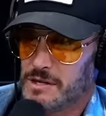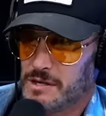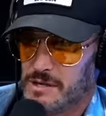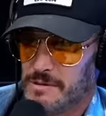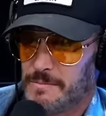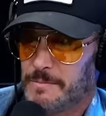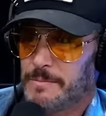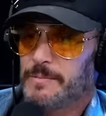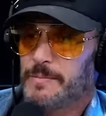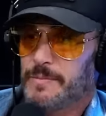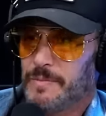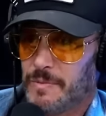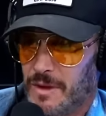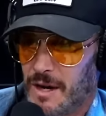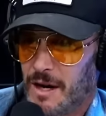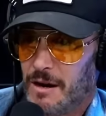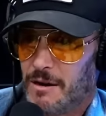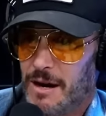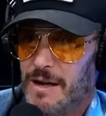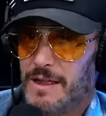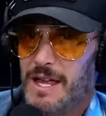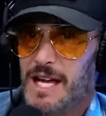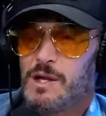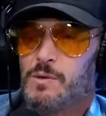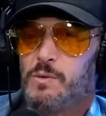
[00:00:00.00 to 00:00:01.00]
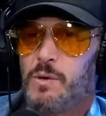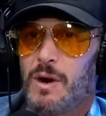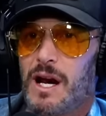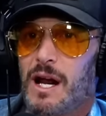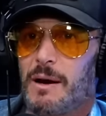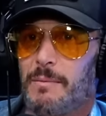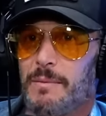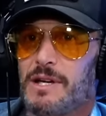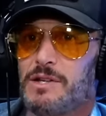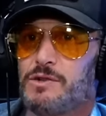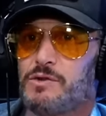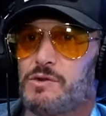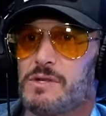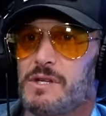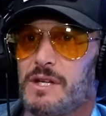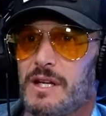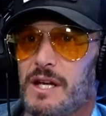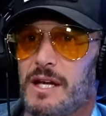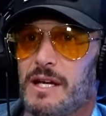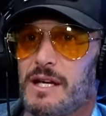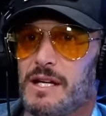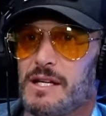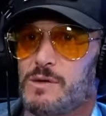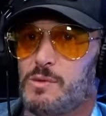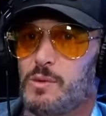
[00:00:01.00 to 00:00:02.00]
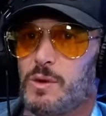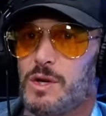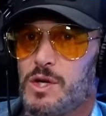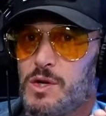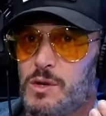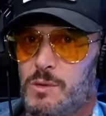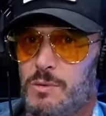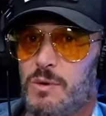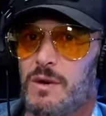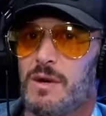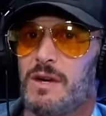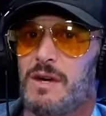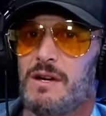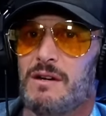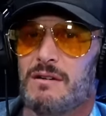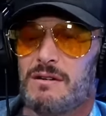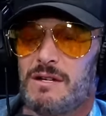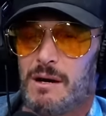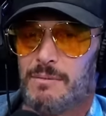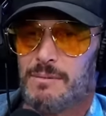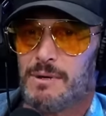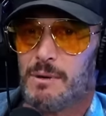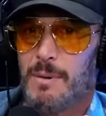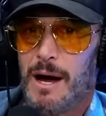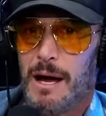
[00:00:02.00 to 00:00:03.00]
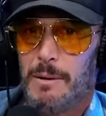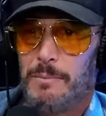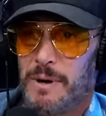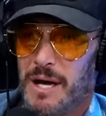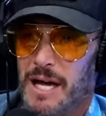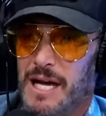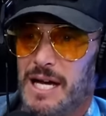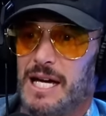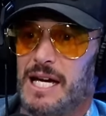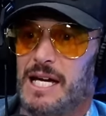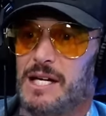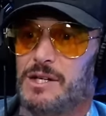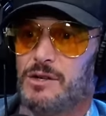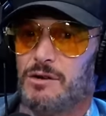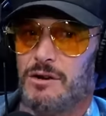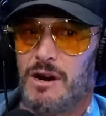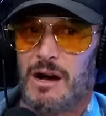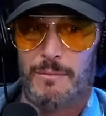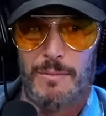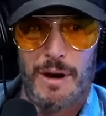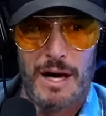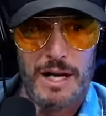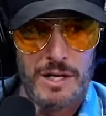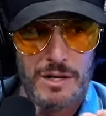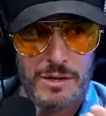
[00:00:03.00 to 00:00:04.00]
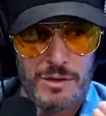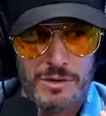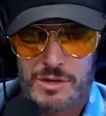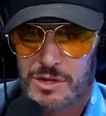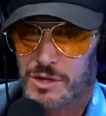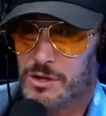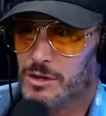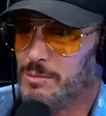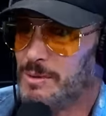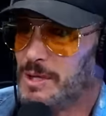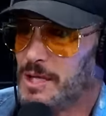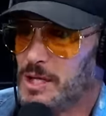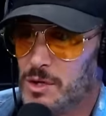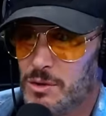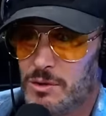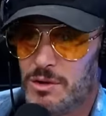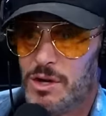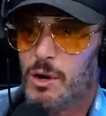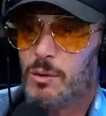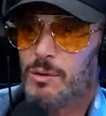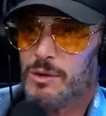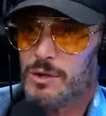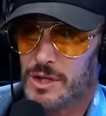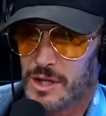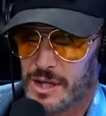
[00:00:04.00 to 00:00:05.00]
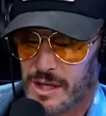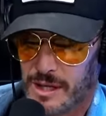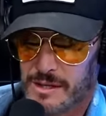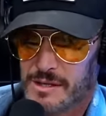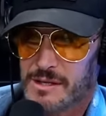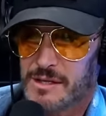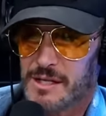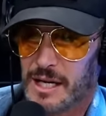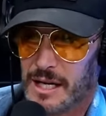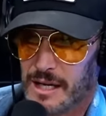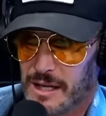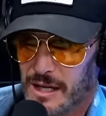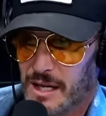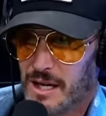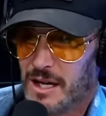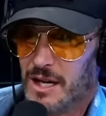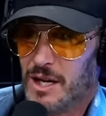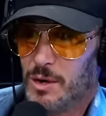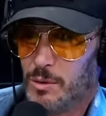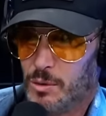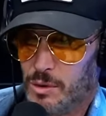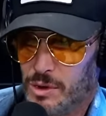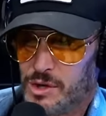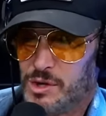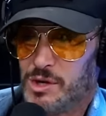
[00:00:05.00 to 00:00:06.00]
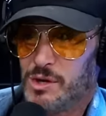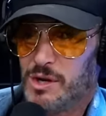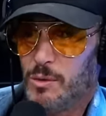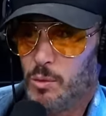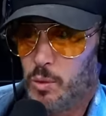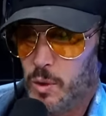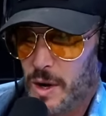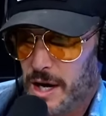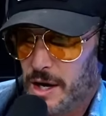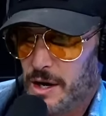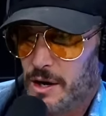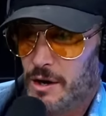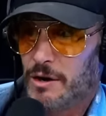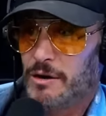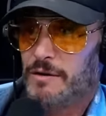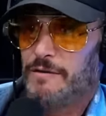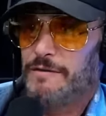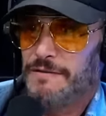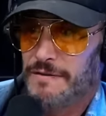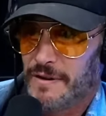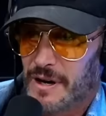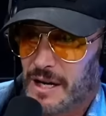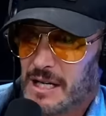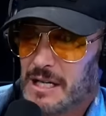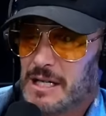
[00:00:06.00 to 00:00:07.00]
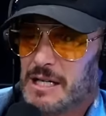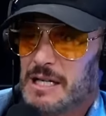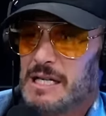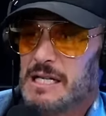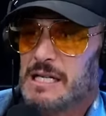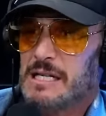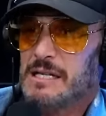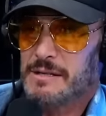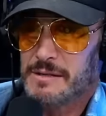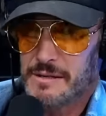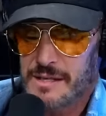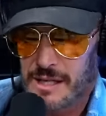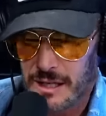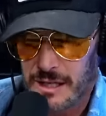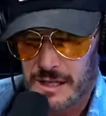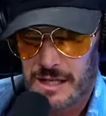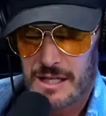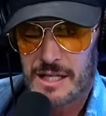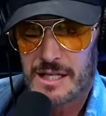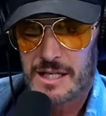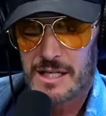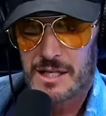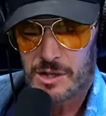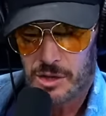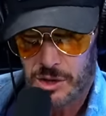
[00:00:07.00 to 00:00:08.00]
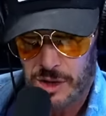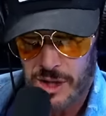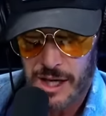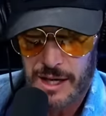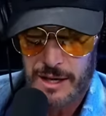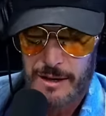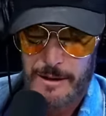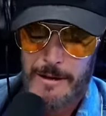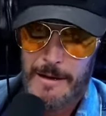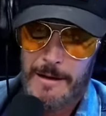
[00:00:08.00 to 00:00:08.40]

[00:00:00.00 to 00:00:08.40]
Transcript: Yeah, yeah, All right. That's what I'm interested in is when you come to my page or on my YouTube that you know what you're going to see. Right. Which is weird, funny, silly shit.